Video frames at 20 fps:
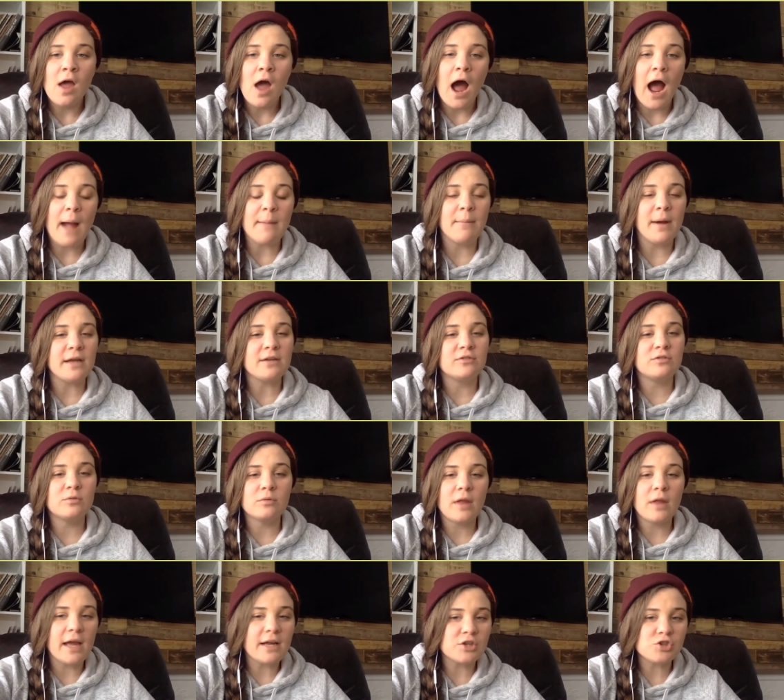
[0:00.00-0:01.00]
I might do
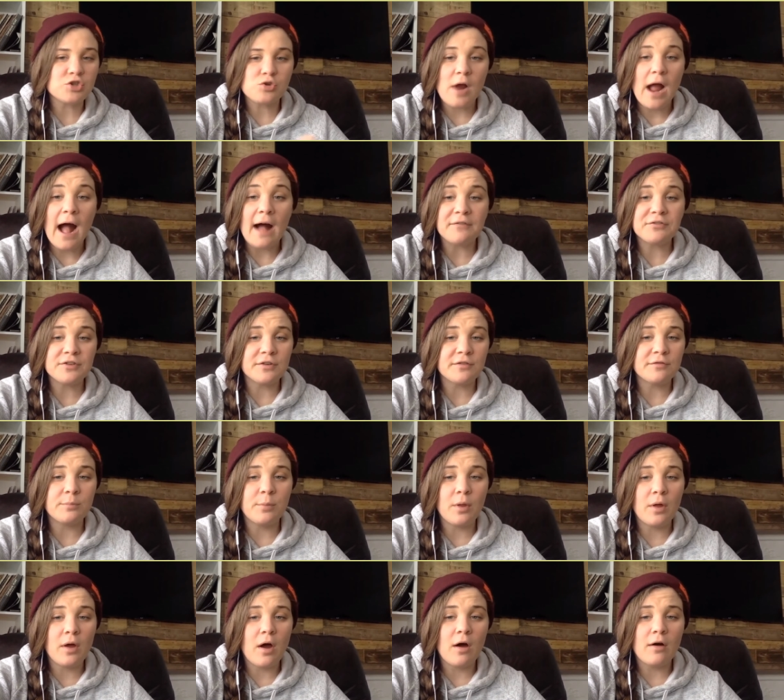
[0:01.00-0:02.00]
like drafts
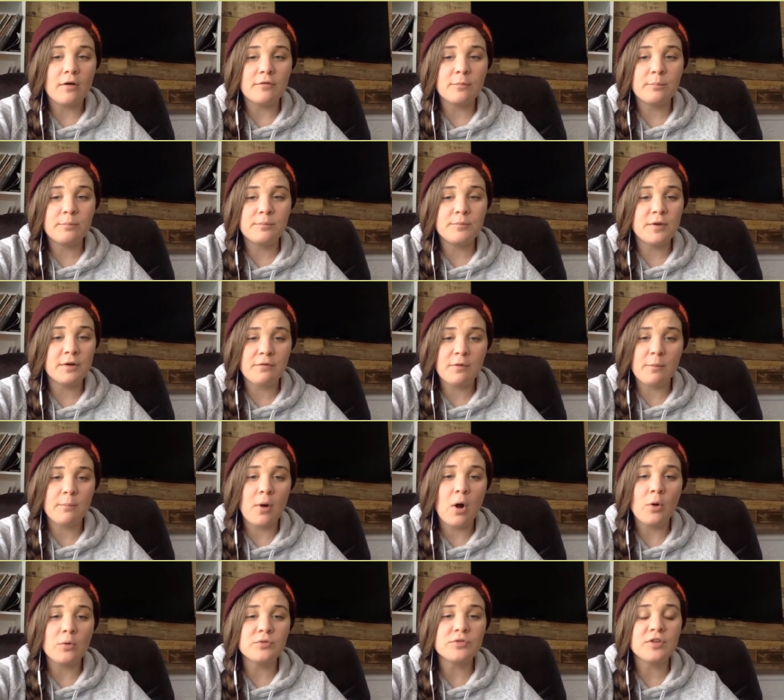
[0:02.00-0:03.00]
of different
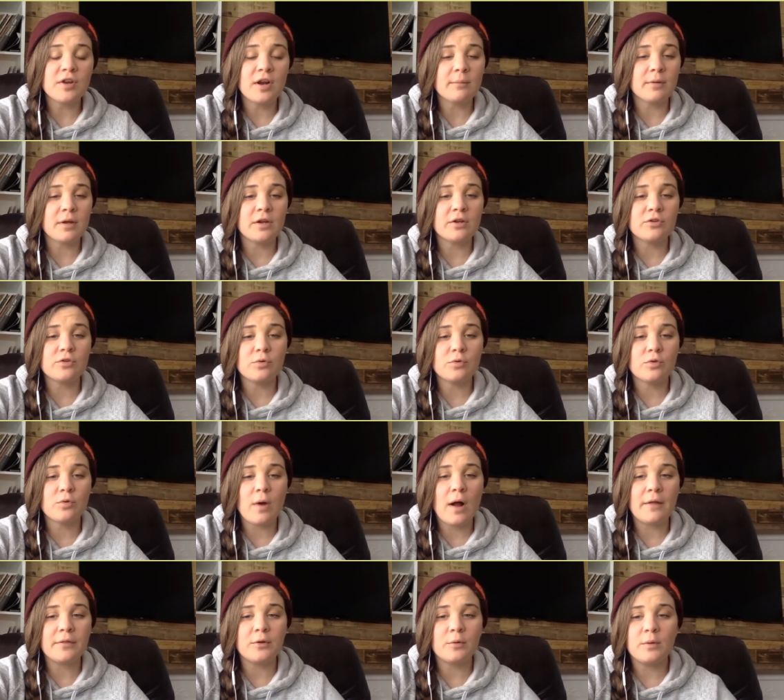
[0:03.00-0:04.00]
posts that I'm going to do
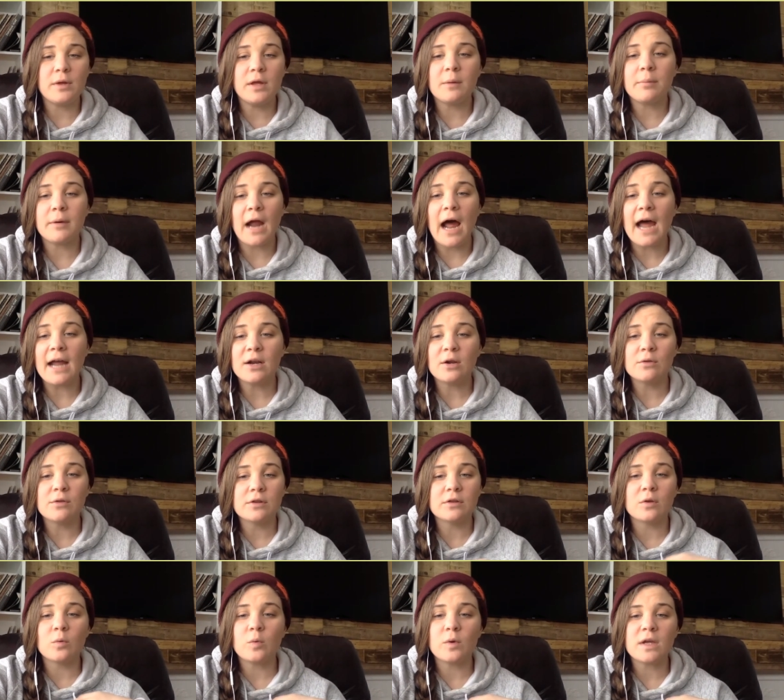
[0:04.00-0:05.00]
throughout the week. But I know
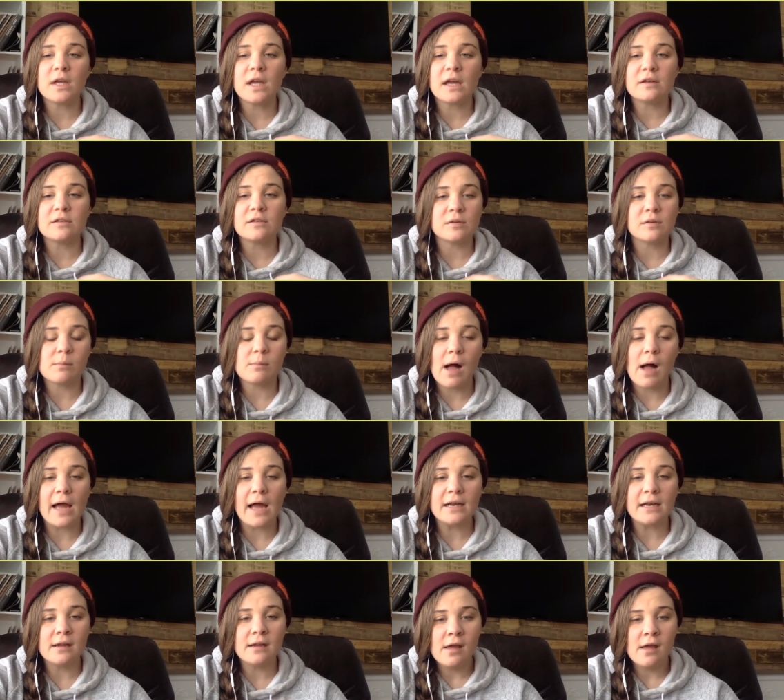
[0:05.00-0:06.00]
that the weekends are
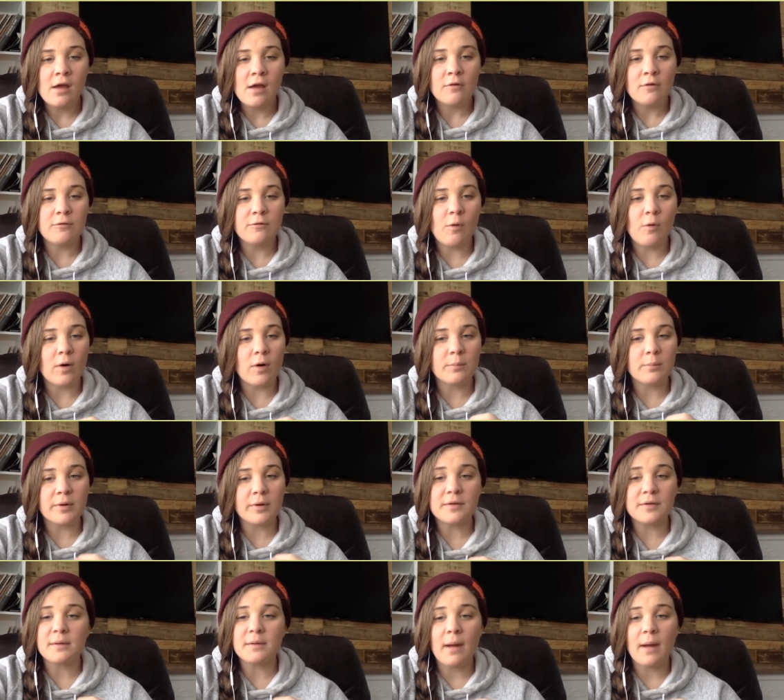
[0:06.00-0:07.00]
mine for
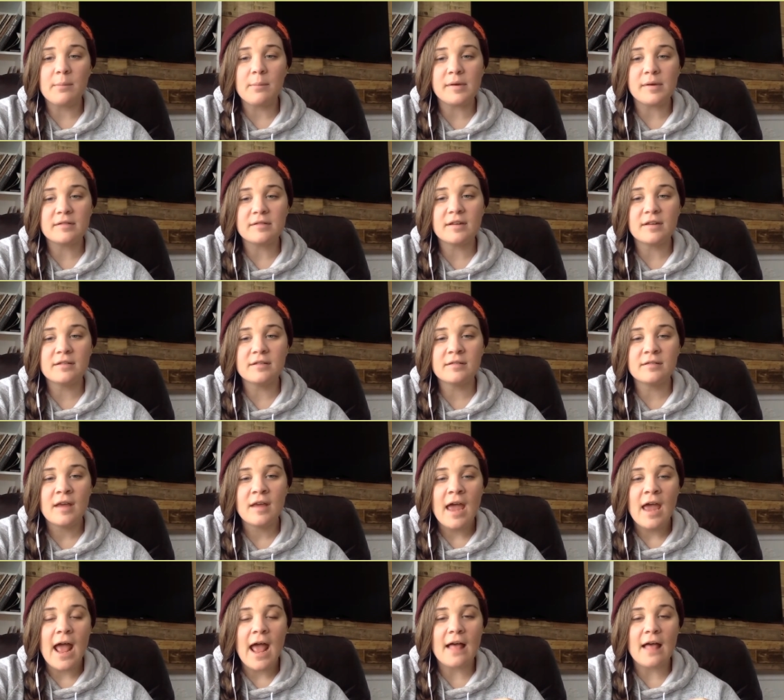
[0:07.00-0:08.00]
building my business.
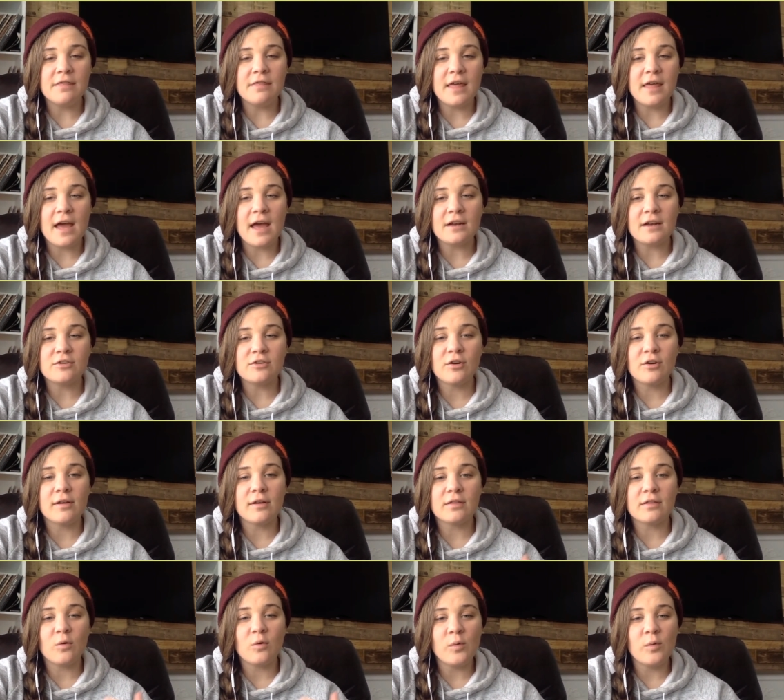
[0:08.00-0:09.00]
And then
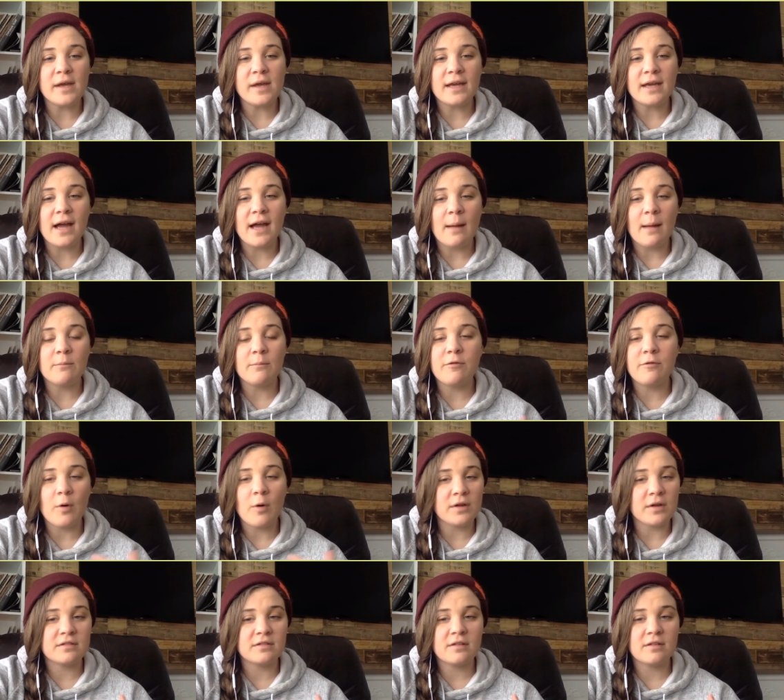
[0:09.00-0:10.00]
during the week, I'm
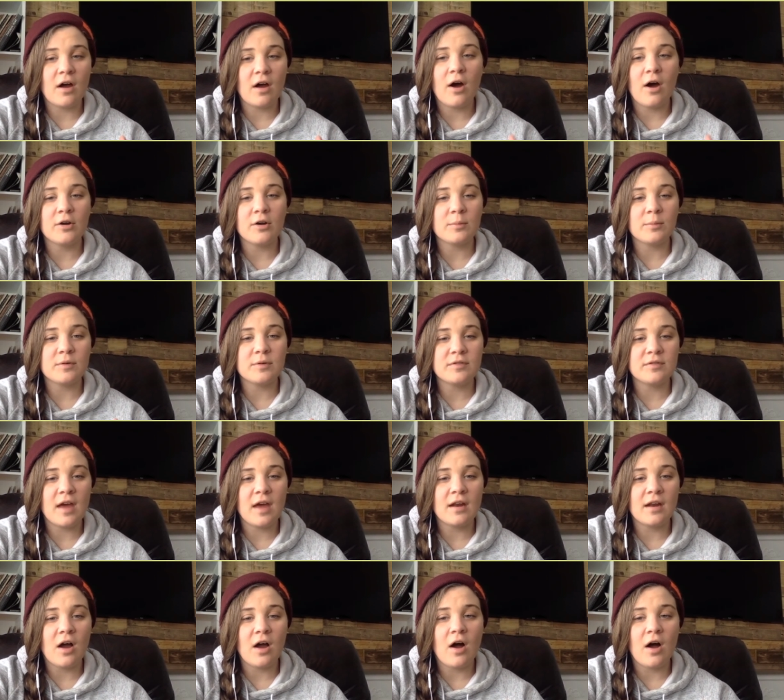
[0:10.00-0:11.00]
focused
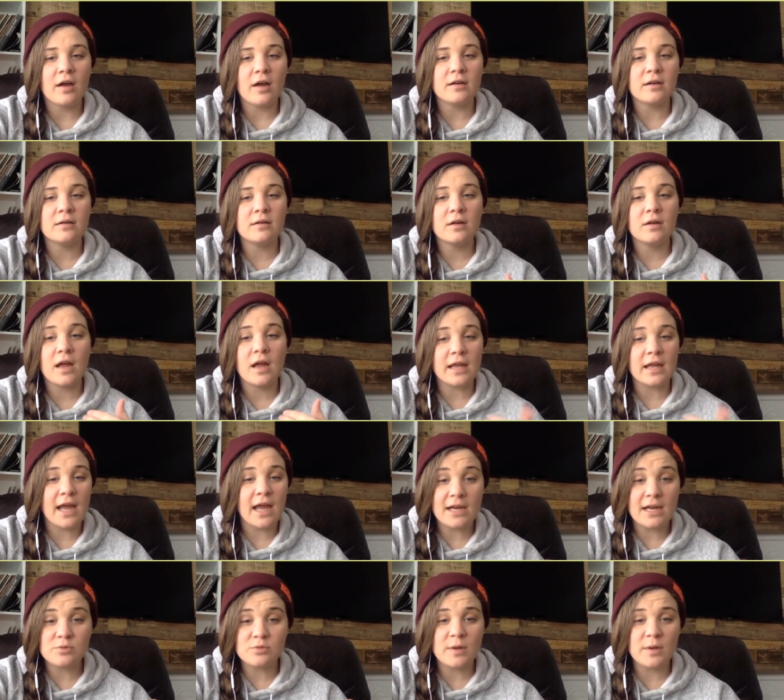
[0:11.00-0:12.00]
100% on
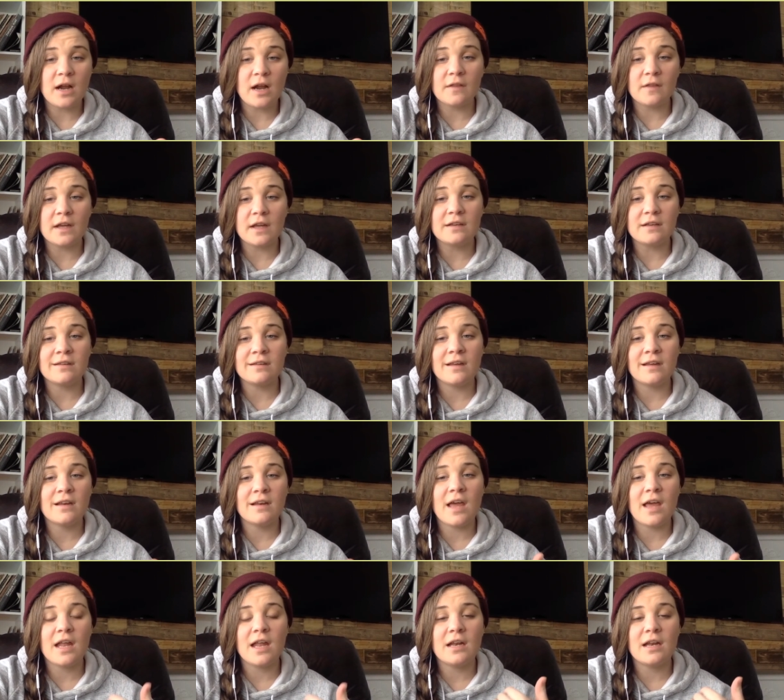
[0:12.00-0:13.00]
engagement on
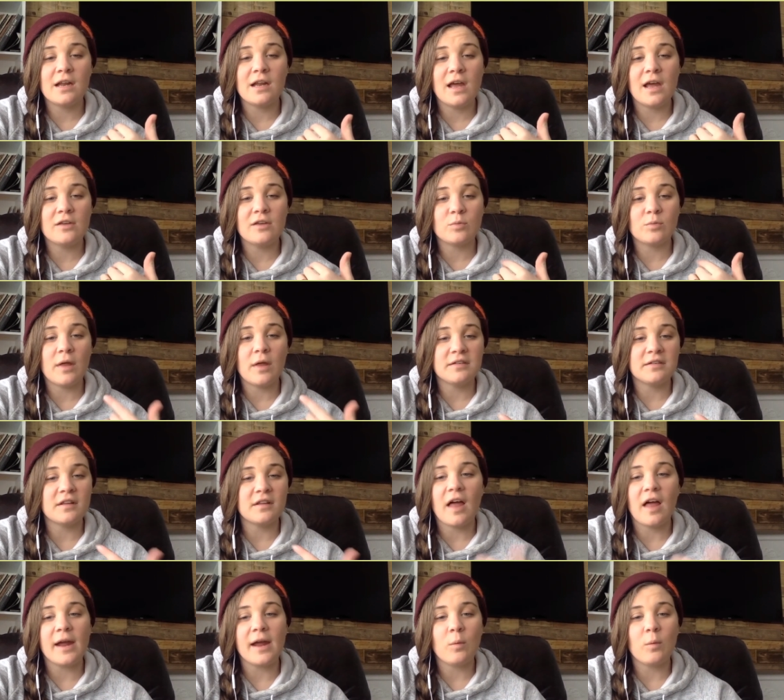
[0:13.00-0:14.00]
LinkedIn and as well as
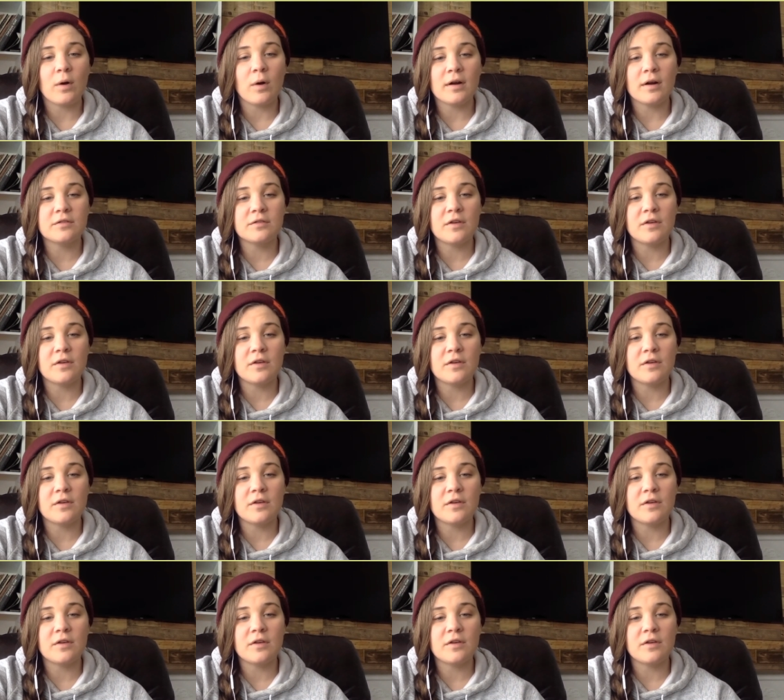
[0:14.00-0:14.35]
client work.